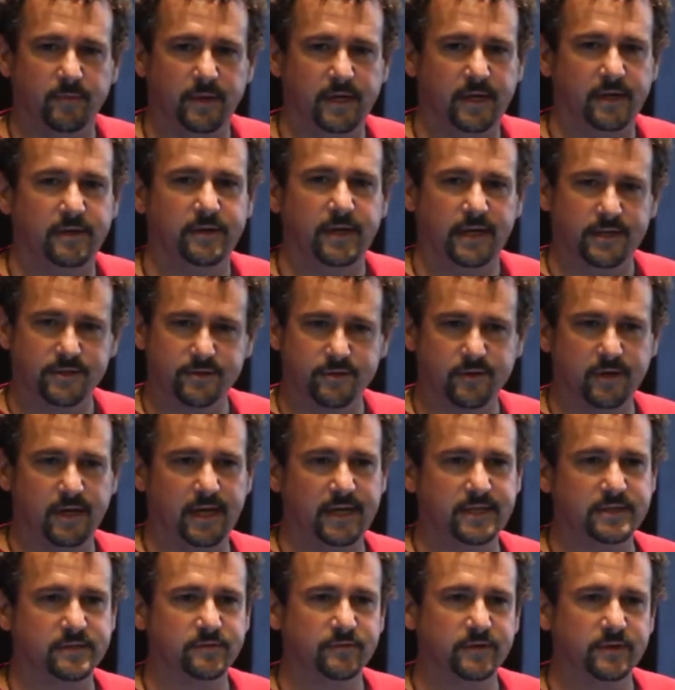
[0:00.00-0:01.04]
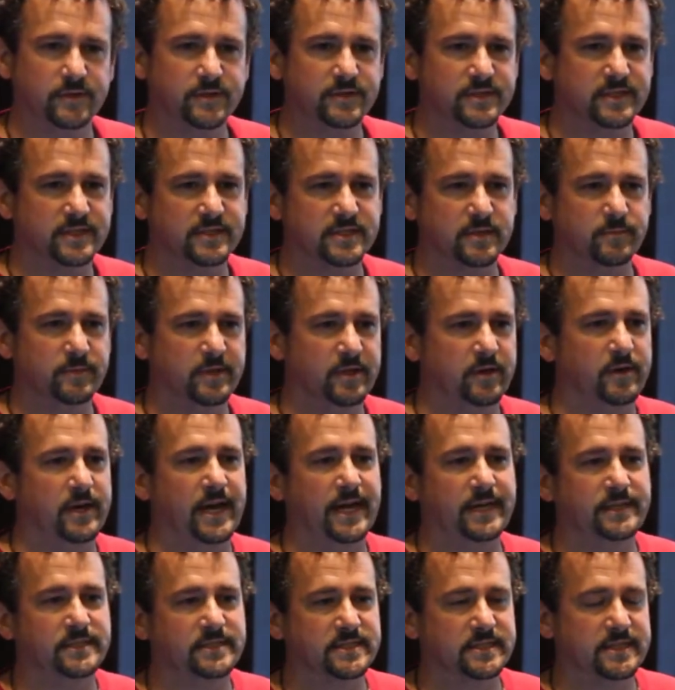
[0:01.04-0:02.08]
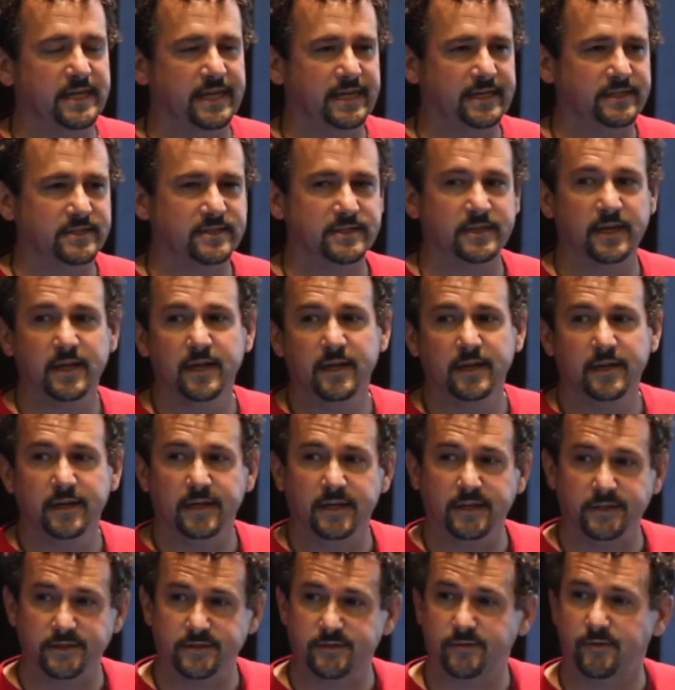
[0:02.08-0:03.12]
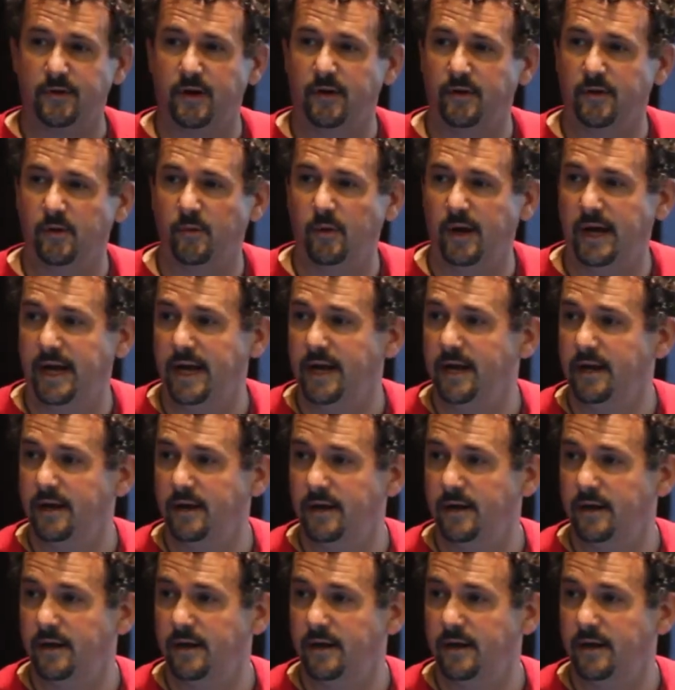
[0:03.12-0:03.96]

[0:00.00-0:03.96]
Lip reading: the industrialized food system in the United States is thrown away,